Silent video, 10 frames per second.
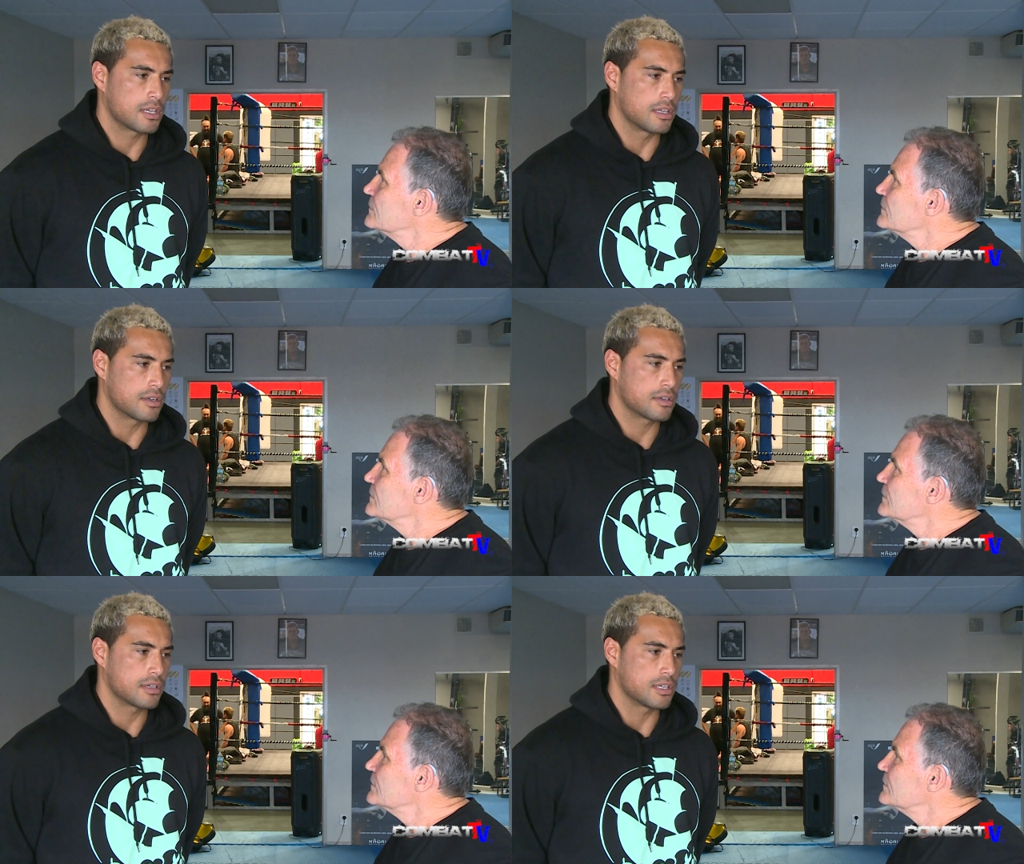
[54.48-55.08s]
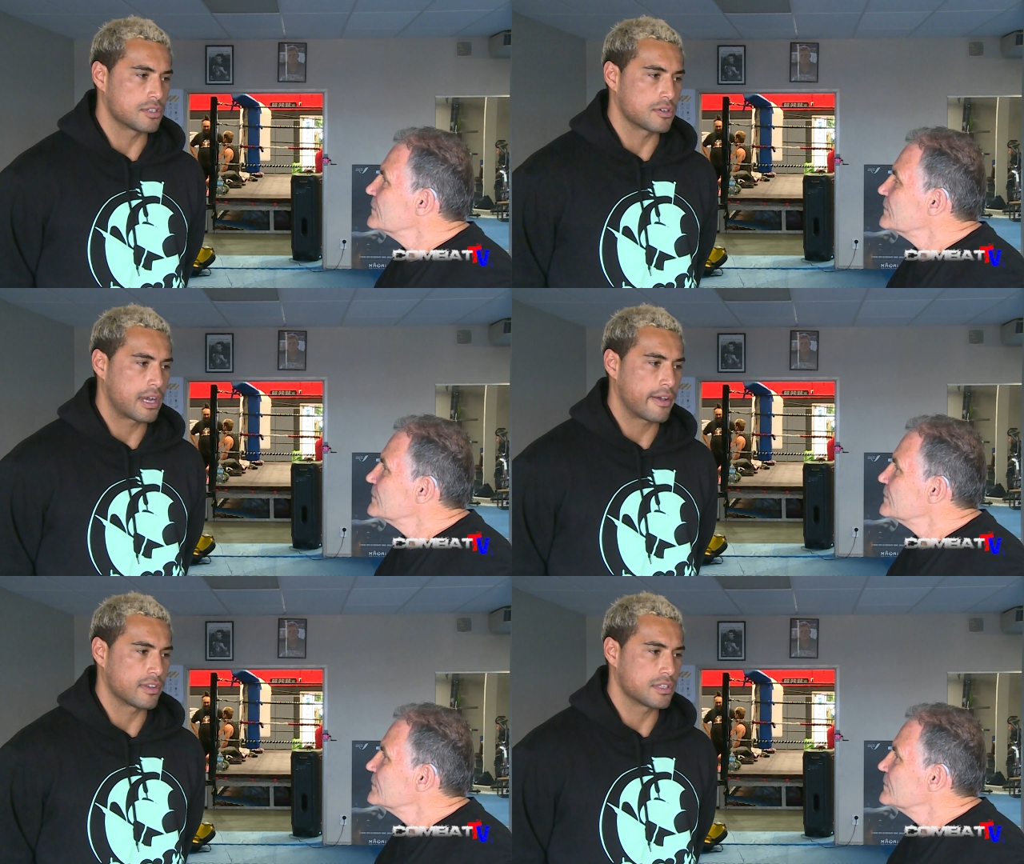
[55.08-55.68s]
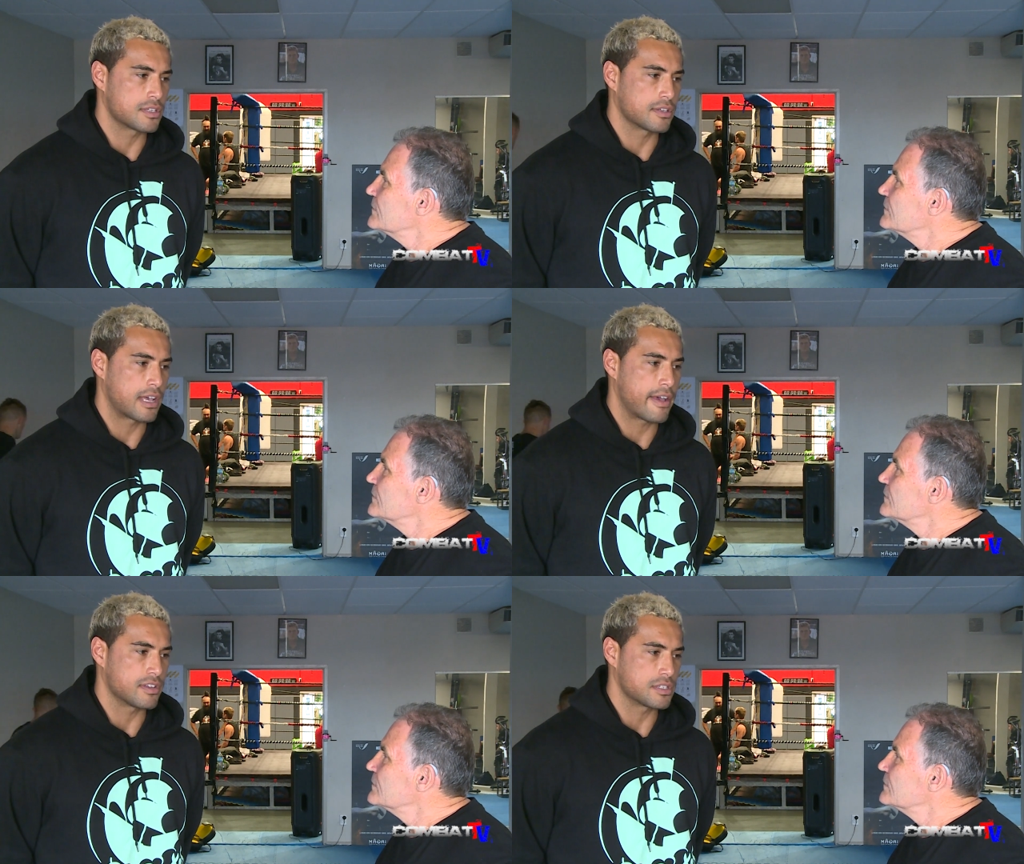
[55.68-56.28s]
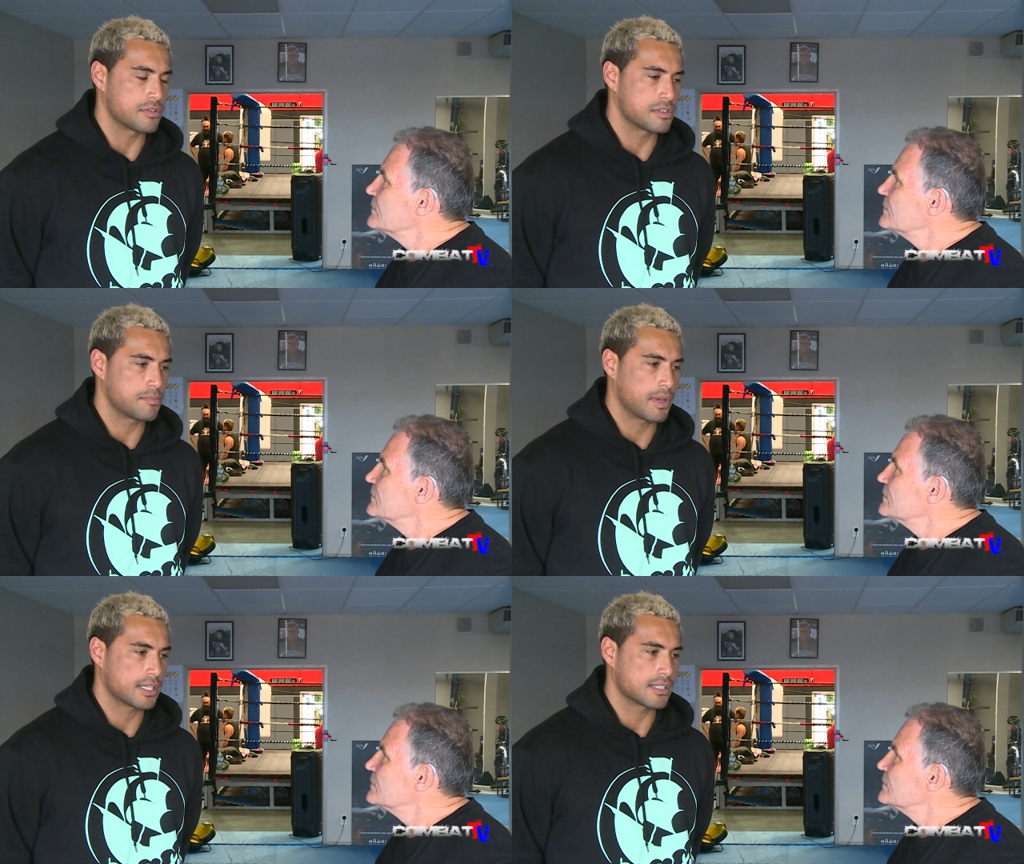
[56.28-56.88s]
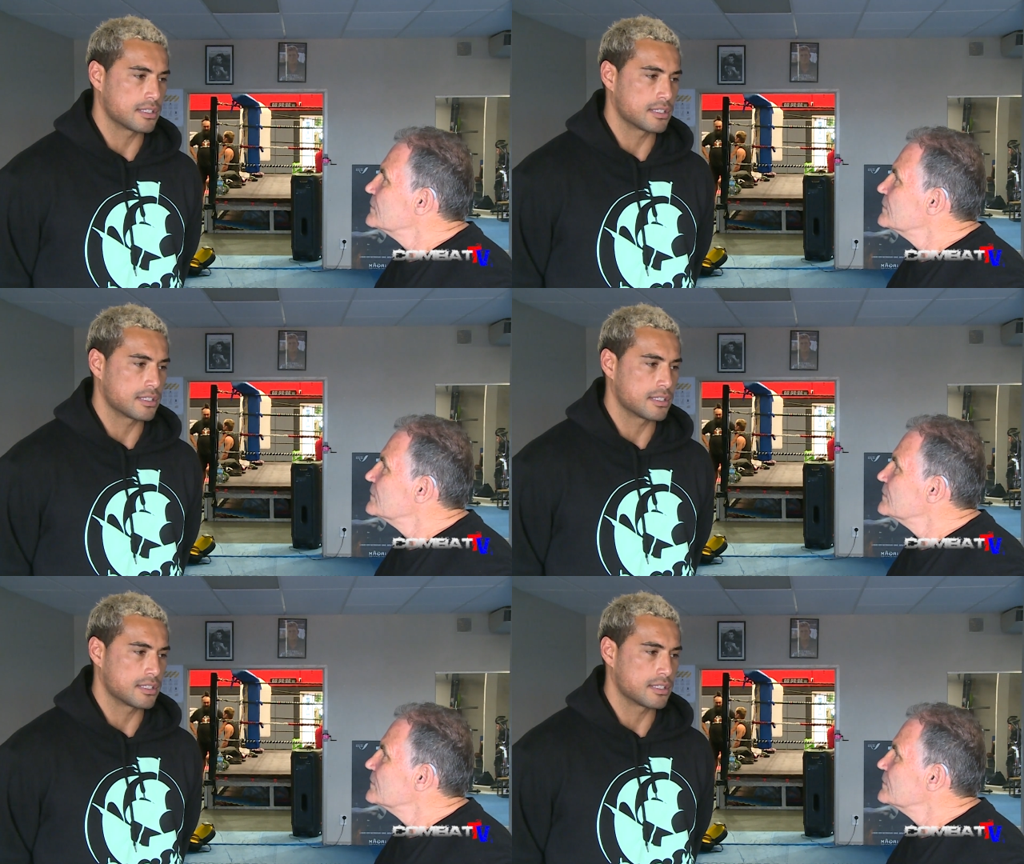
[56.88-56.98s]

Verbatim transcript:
Speaker 1: you know, Israel having to have his own space, you